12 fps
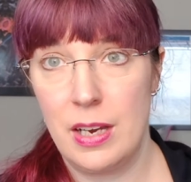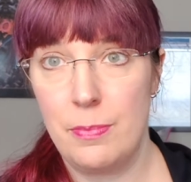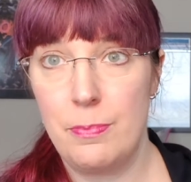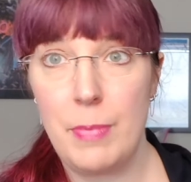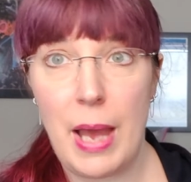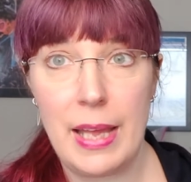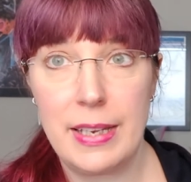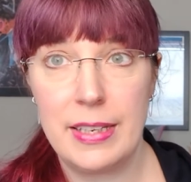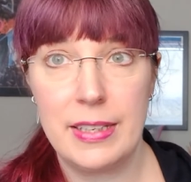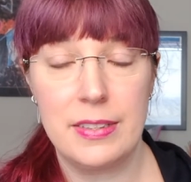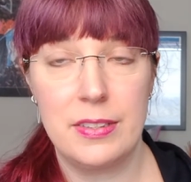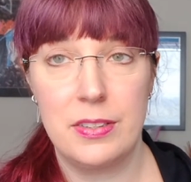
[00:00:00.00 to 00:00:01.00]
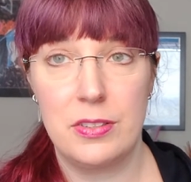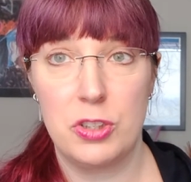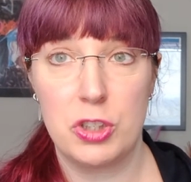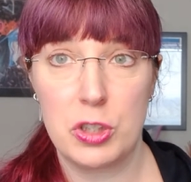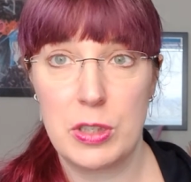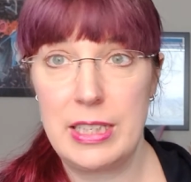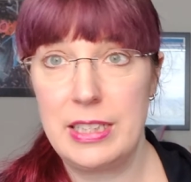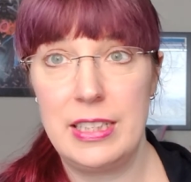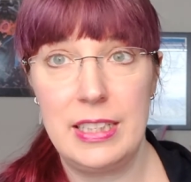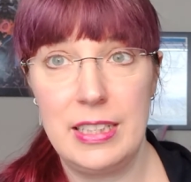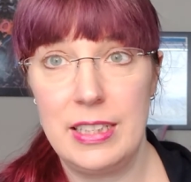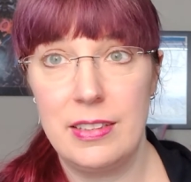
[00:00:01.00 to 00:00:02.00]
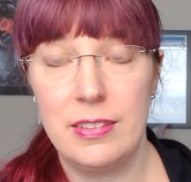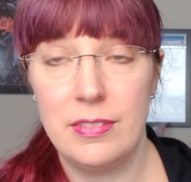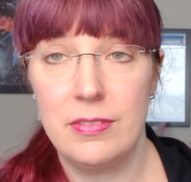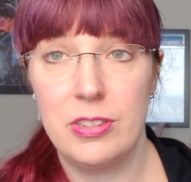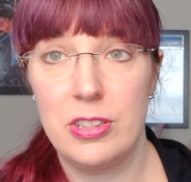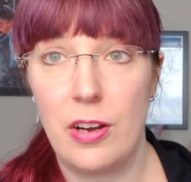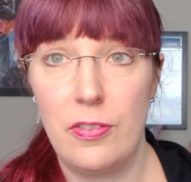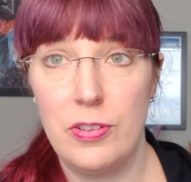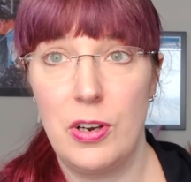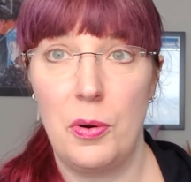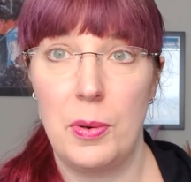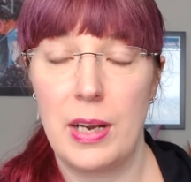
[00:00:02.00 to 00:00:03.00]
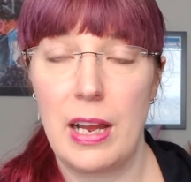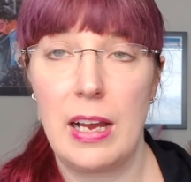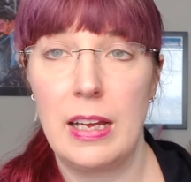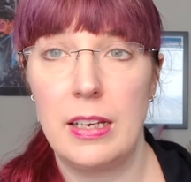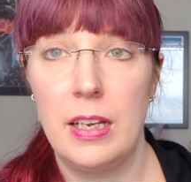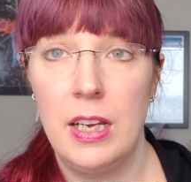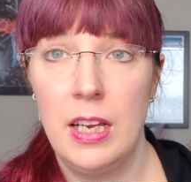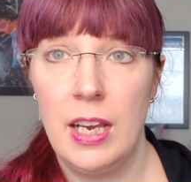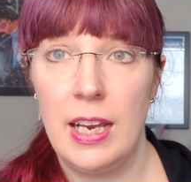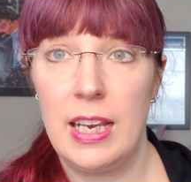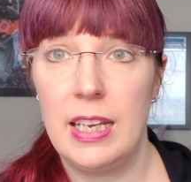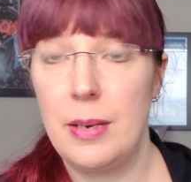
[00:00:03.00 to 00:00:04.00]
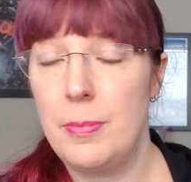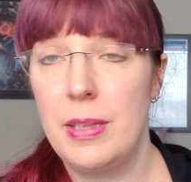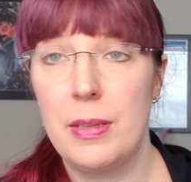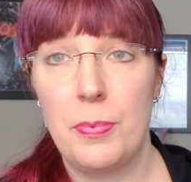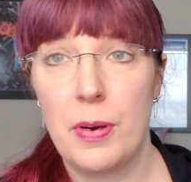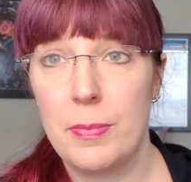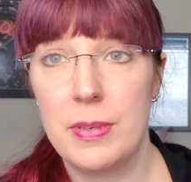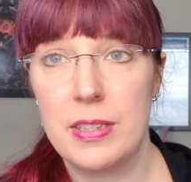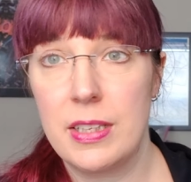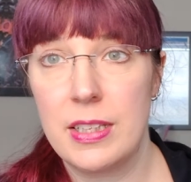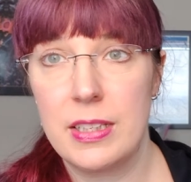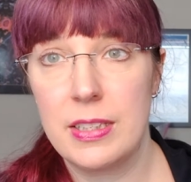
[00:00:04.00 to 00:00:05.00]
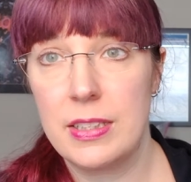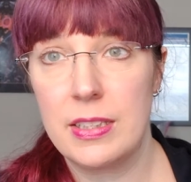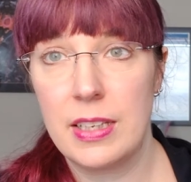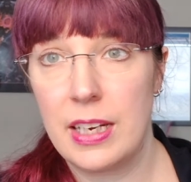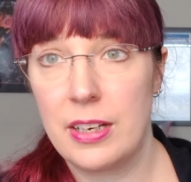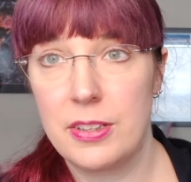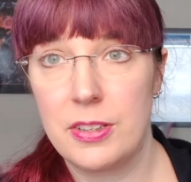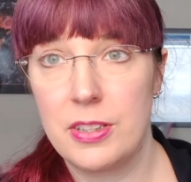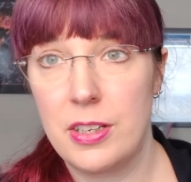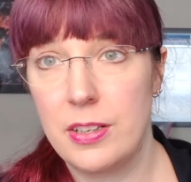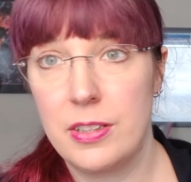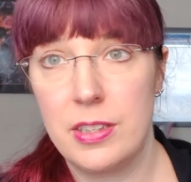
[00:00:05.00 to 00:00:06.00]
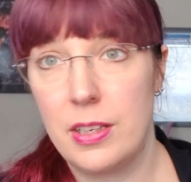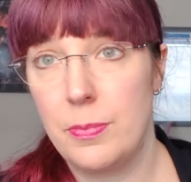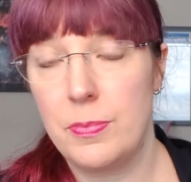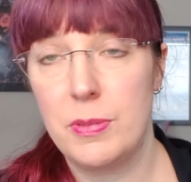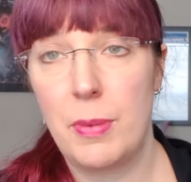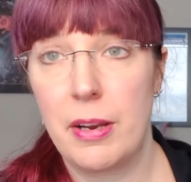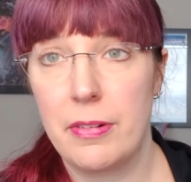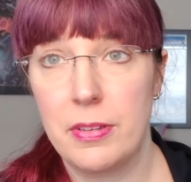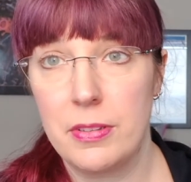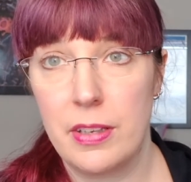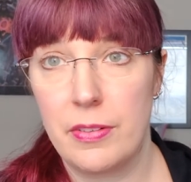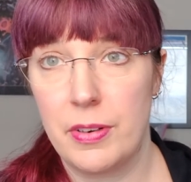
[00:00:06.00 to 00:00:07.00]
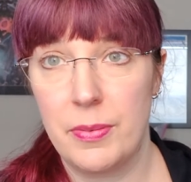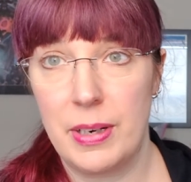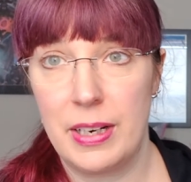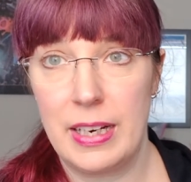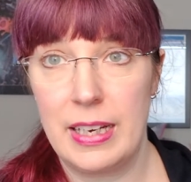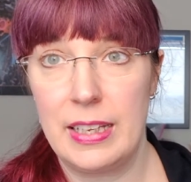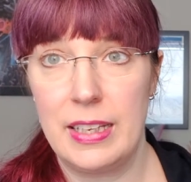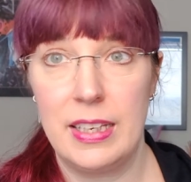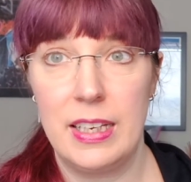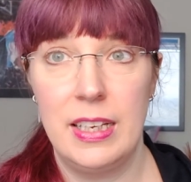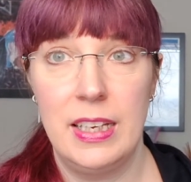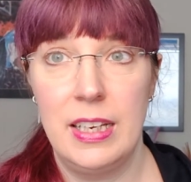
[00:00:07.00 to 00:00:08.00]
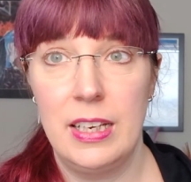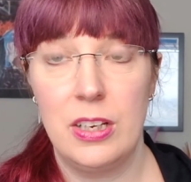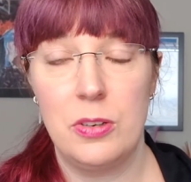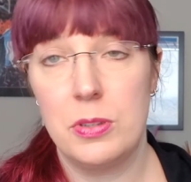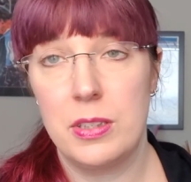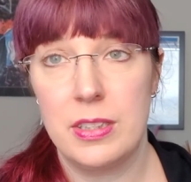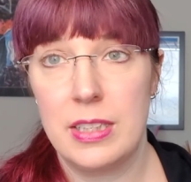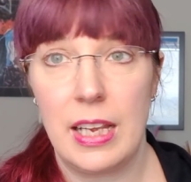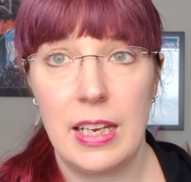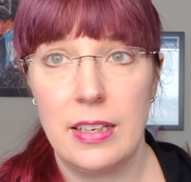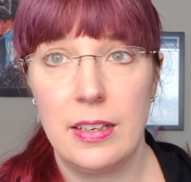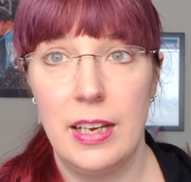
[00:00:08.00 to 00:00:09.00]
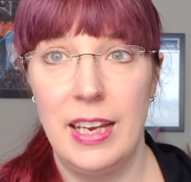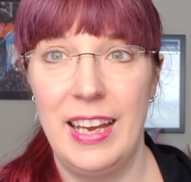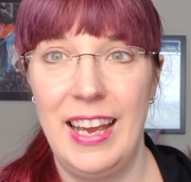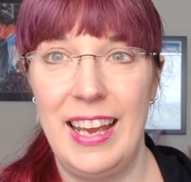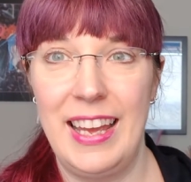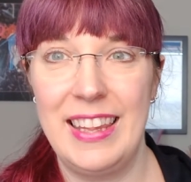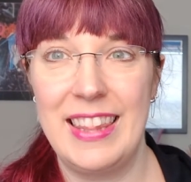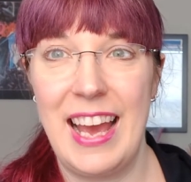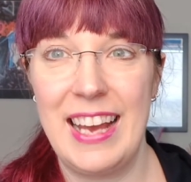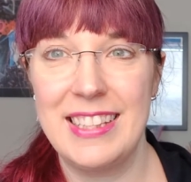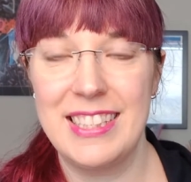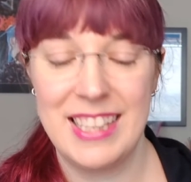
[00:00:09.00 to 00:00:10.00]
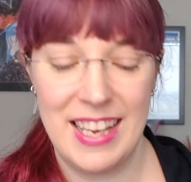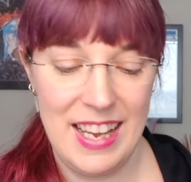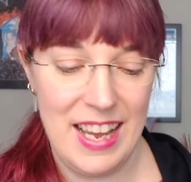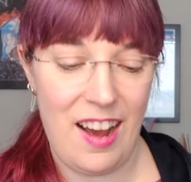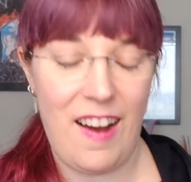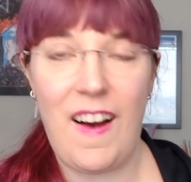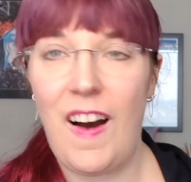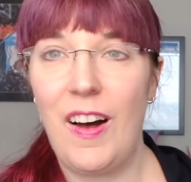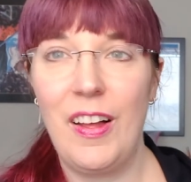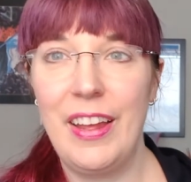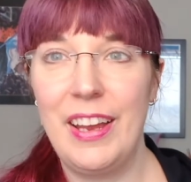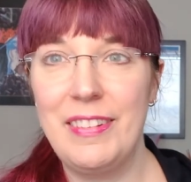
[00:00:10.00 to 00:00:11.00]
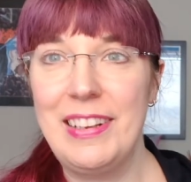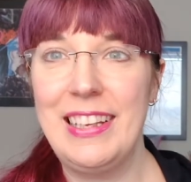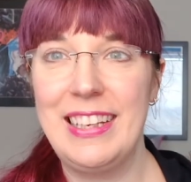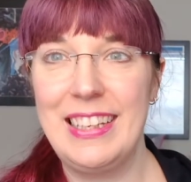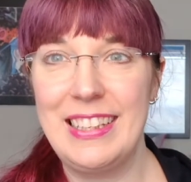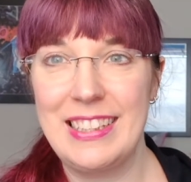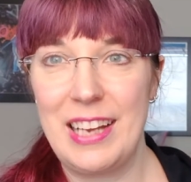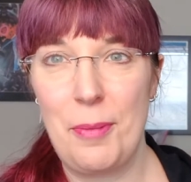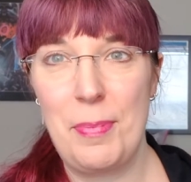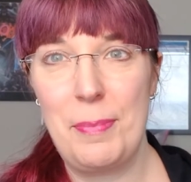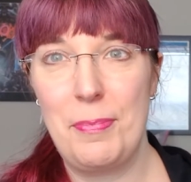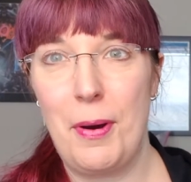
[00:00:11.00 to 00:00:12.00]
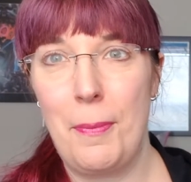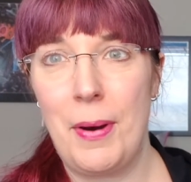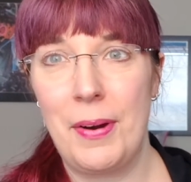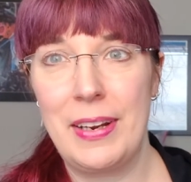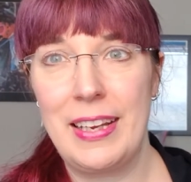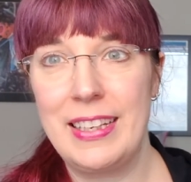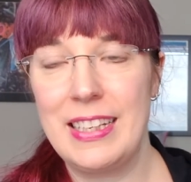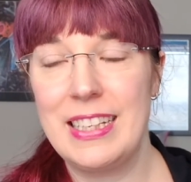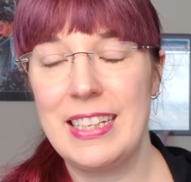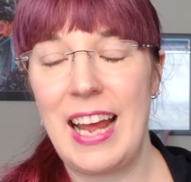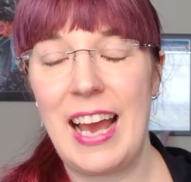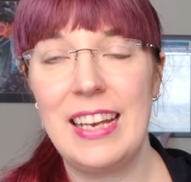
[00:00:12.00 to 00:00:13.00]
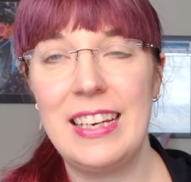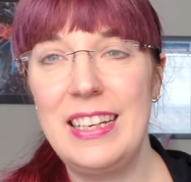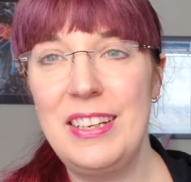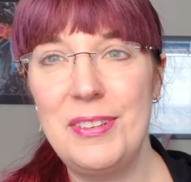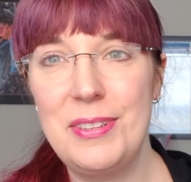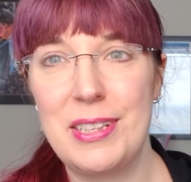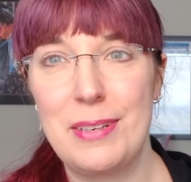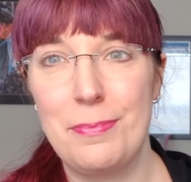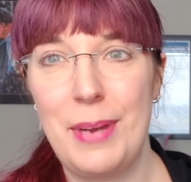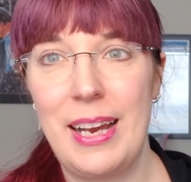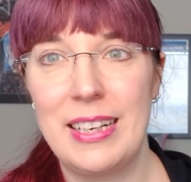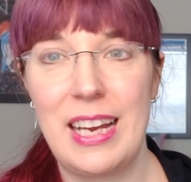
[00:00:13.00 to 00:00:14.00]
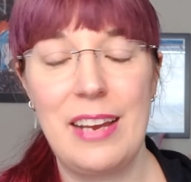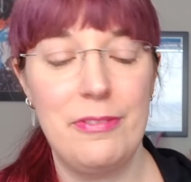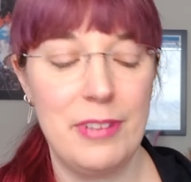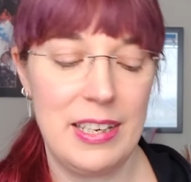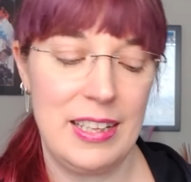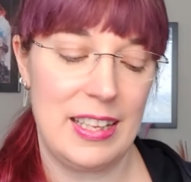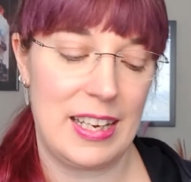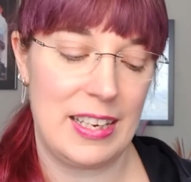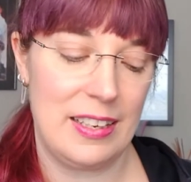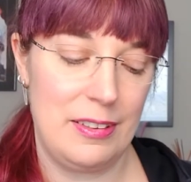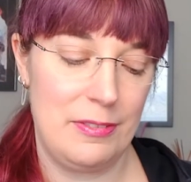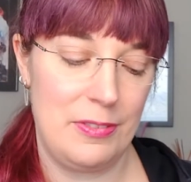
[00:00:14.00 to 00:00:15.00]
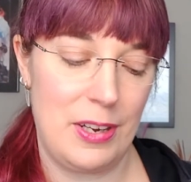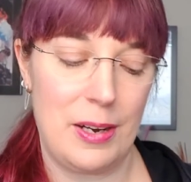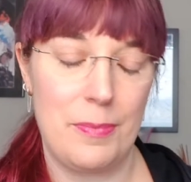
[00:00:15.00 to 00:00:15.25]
madness, crazy stuff going on. And I mean, the premise of this is a character starts seeing spirals everywhere and goes insane. And that's all I really need to tell people about it. It had a huge impact. I've read a lot of,